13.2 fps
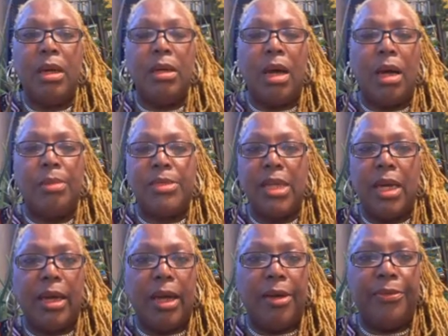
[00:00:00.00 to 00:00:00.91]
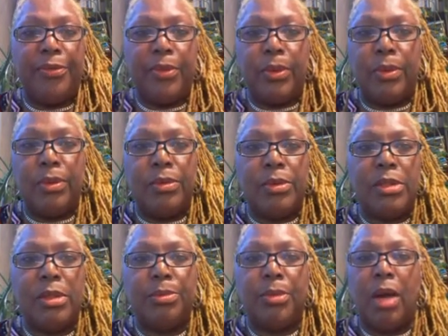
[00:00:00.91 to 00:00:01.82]
um, takeout foods,
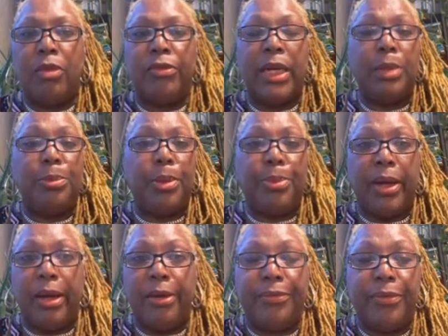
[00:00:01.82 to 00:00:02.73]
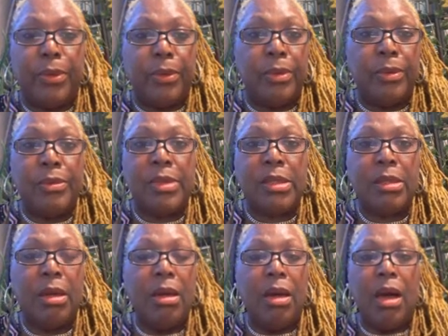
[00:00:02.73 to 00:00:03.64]
already uh, prepared foods
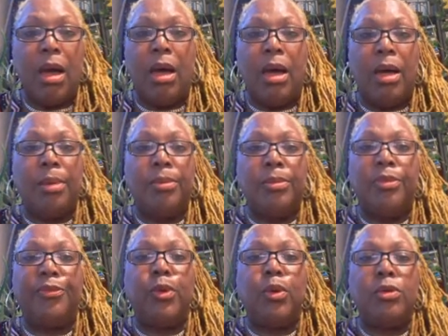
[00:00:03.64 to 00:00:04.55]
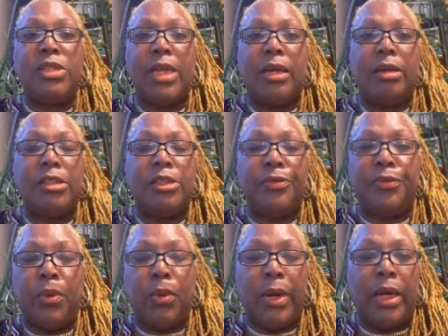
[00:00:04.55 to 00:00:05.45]
um, foods that are
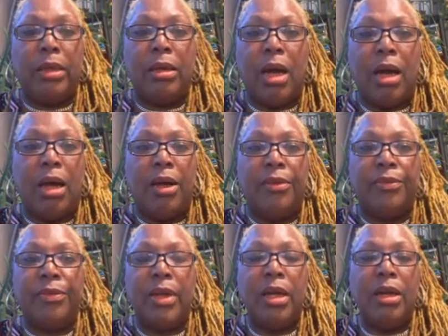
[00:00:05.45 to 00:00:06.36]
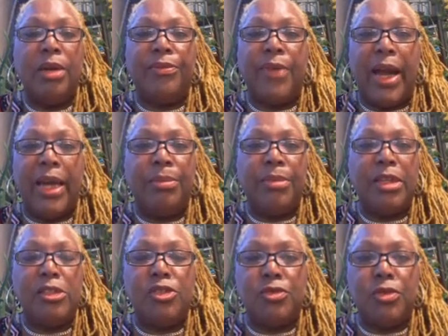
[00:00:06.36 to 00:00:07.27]
devoid of
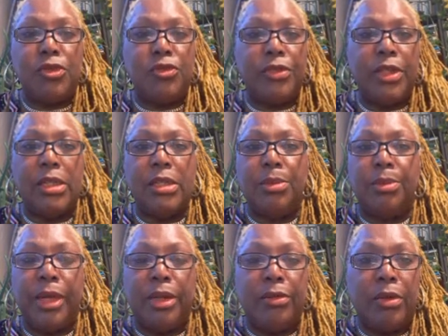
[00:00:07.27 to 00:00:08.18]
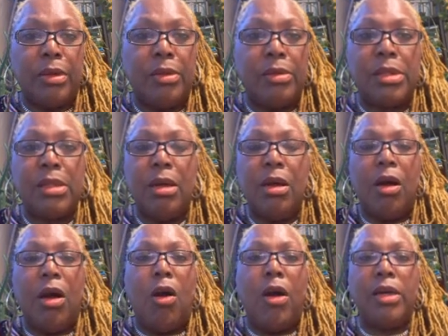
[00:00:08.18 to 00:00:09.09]
vitamins, nutrients, minerals.
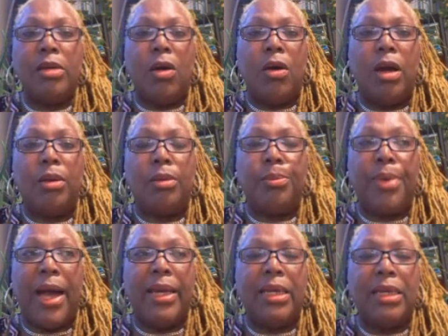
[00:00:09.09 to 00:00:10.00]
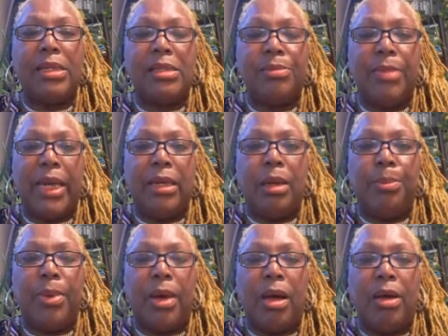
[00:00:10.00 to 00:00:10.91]
Our, our body is made up
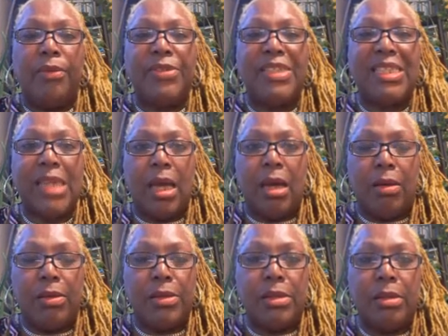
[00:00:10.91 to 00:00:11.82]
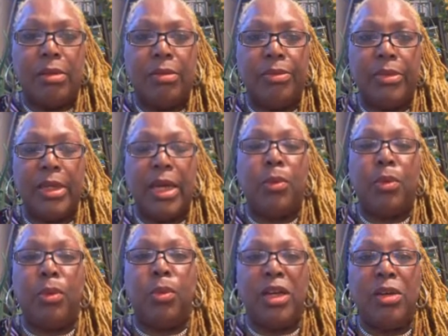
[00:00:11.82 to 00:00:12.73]
of cells. That
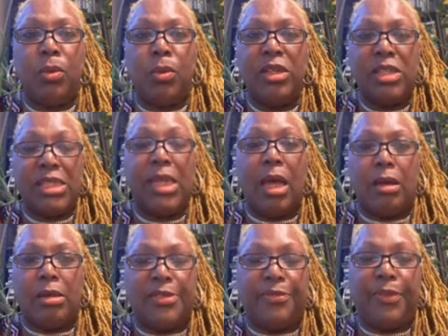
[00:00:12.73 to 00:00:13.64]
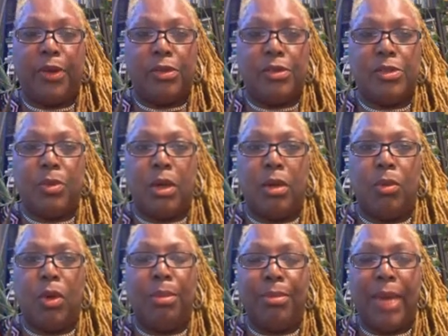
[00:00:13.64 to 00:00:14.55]
we're, we're cells first. We're,
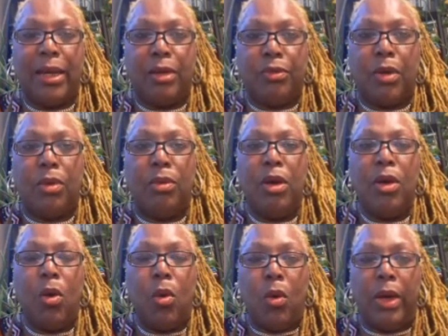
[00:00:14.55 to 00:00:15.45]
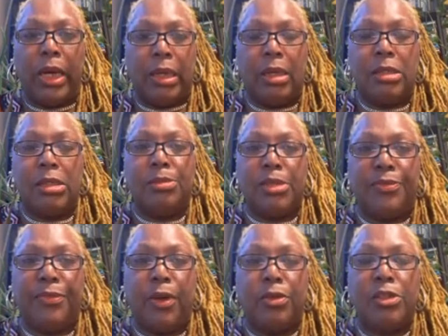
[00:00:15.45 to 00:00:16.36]
we're microorganisms
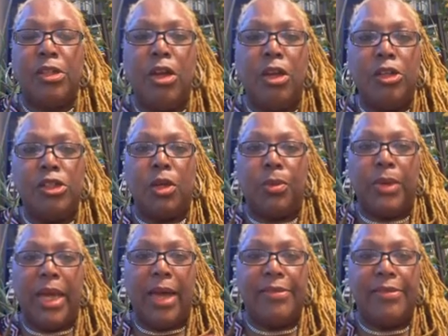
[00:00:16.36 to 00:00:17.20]
first. So we have